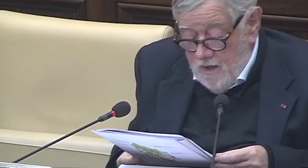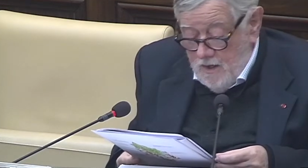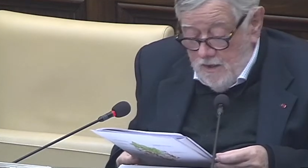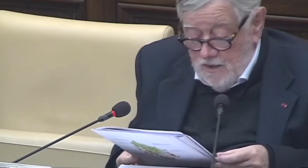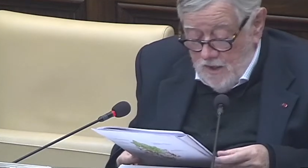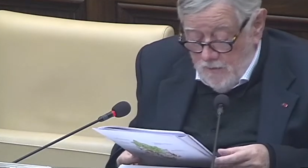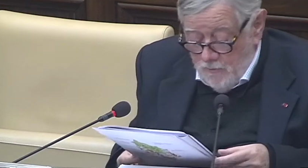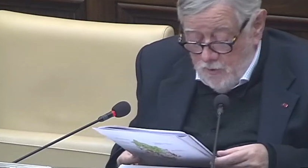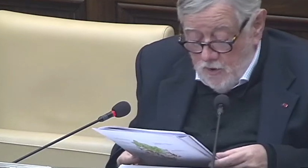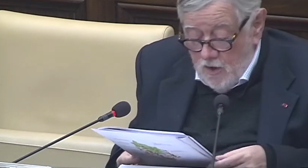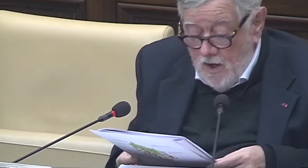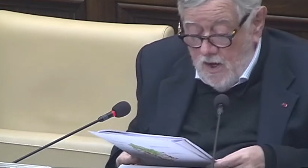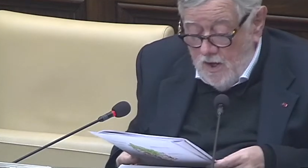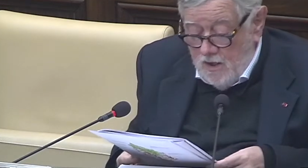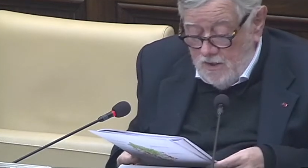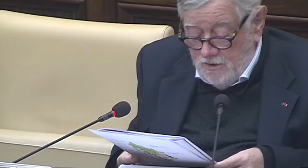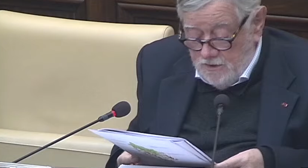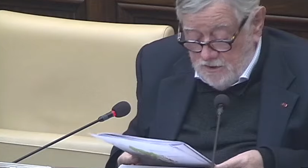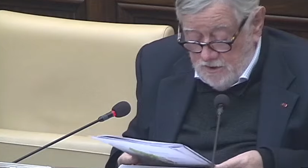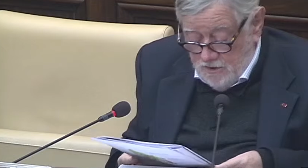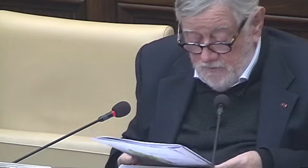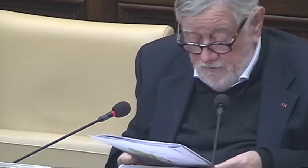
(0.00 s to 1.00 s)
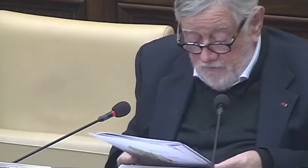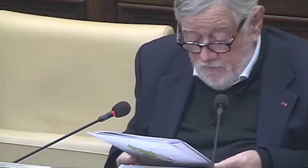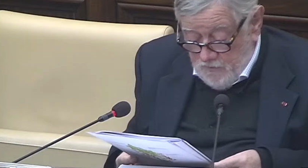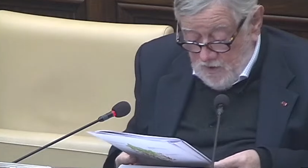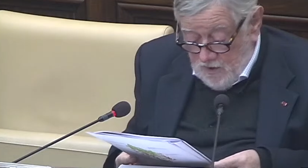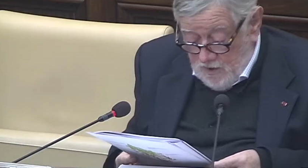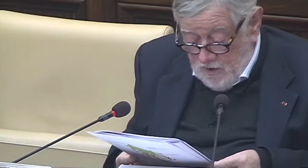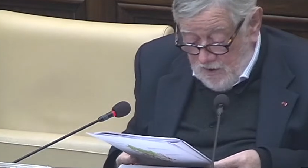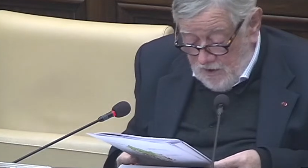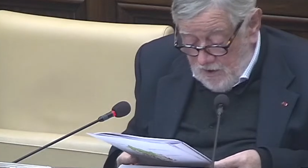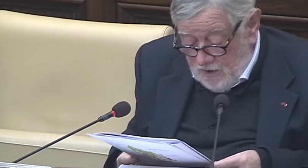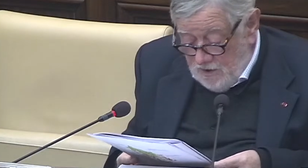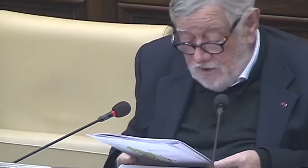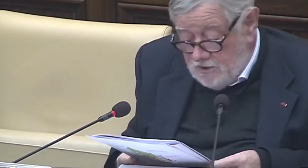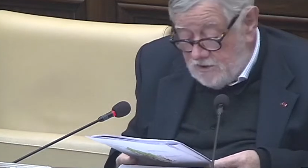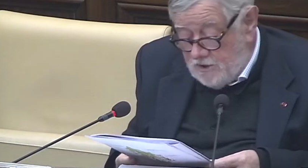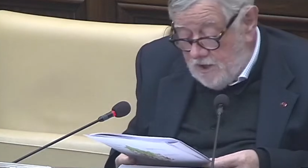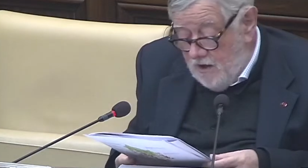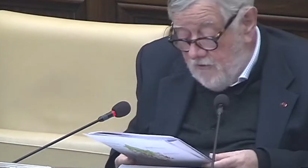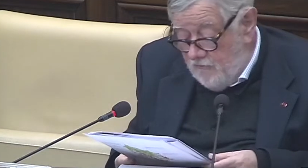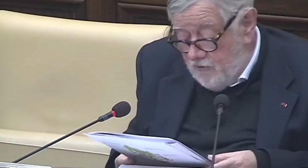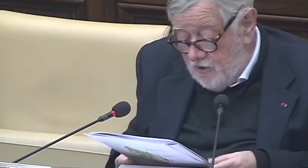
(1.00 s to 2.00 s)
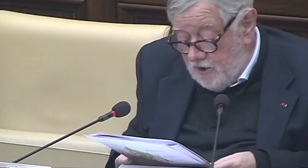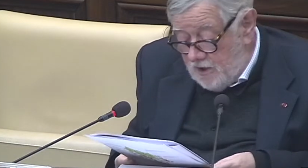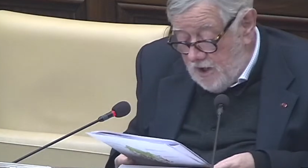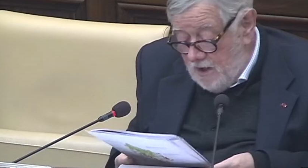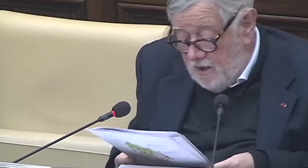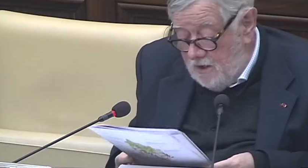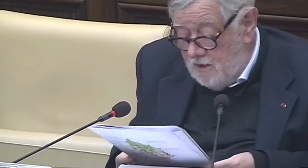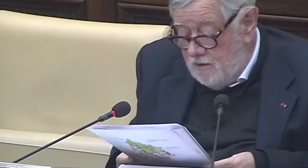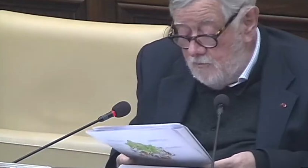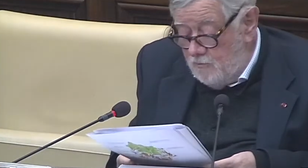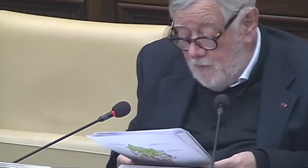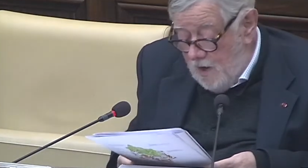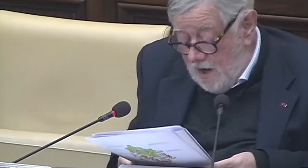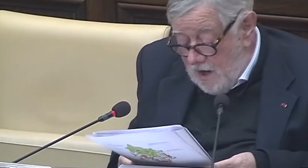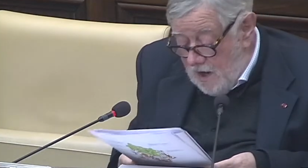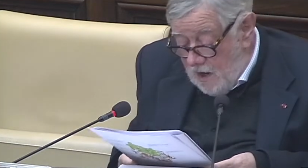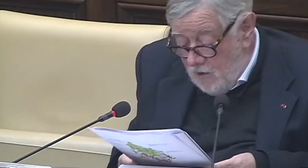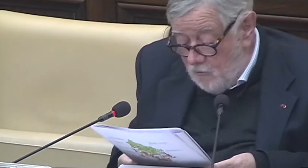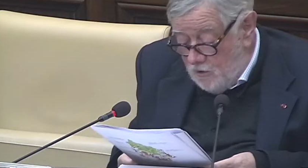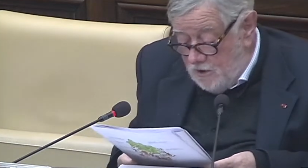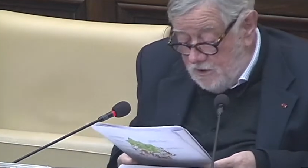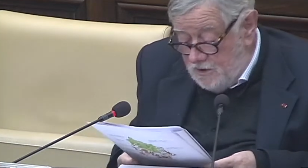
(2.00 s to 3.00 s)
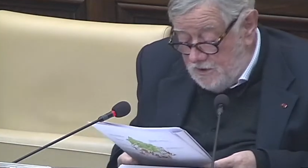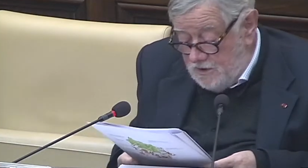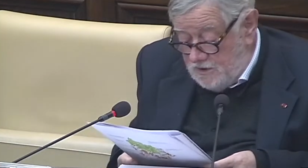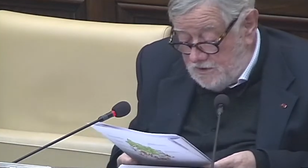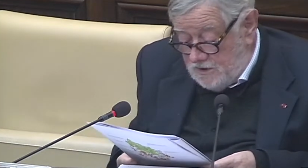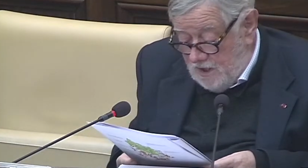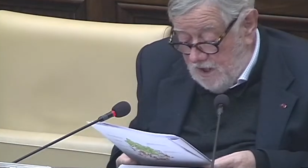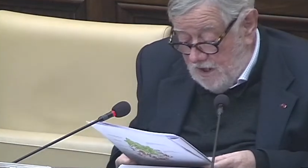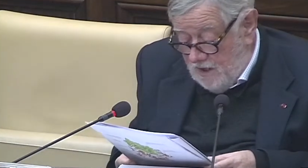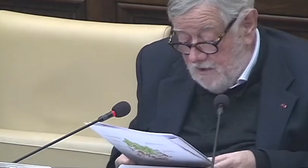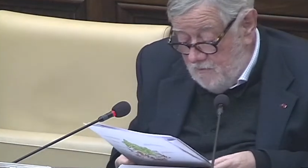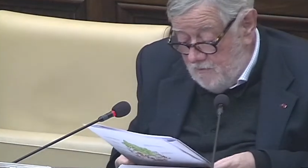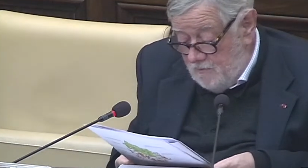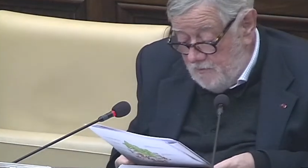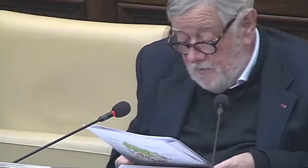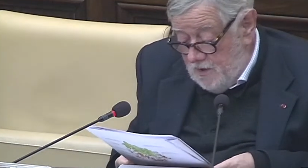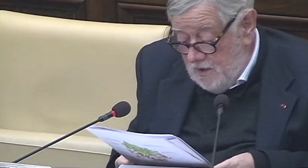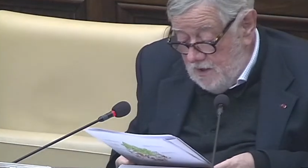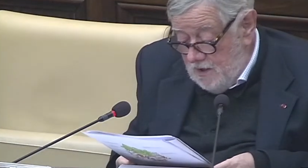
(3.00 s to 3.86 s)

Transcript: Number eight, in East Africa, in Malawi this time,